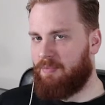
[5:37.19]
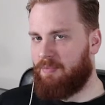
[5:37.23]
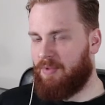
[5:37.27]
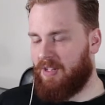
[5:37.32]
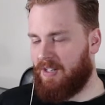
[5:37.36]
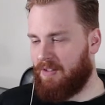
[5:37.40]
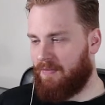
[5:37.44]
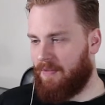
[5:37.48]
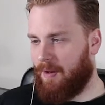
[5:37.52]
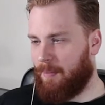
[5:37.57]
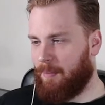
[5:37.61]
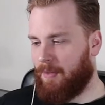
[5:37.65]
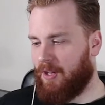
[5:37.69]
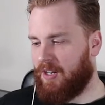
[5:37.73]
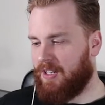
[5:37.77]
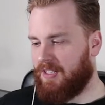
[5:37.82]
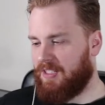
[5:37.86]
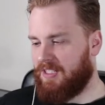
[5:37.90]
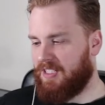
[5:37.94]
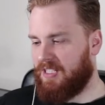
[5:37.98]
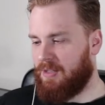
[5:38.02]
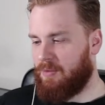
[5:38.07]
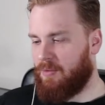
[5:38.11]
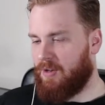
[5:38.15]
but if I'm going to
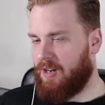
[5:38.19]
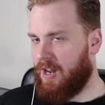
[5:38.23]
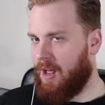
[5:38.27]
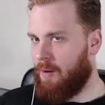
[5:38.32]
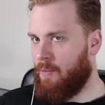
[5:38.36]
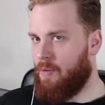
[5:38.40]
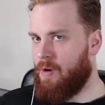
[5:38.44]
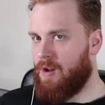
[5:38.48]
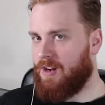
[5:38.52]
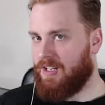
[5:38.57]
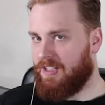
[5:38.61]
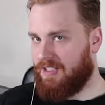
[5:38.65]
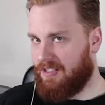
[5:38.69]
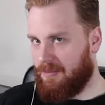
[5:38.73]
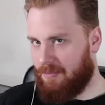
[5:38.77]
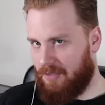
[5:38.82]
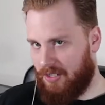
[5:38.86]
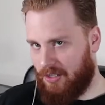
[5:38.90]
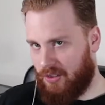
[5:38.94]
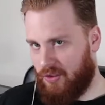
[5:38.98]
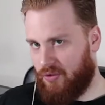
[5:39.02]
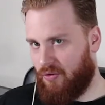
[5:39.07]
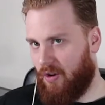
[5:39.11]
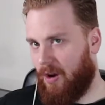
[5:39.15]
see one, I want it to be
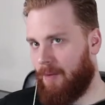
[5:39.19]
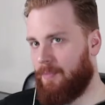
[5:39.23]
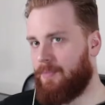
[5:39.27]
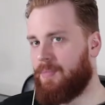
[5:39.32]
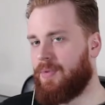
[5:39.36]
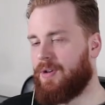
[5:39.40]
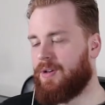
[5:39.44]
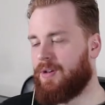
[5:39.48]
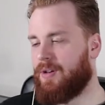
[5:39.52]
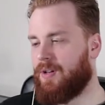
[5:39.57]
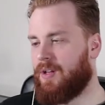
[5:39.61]
Trump.